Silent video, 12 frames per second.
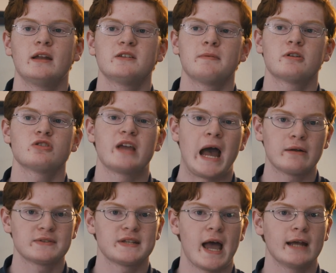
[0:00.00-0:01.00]
and especially
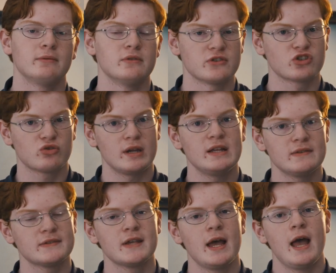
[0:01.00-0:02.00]
outside when the screens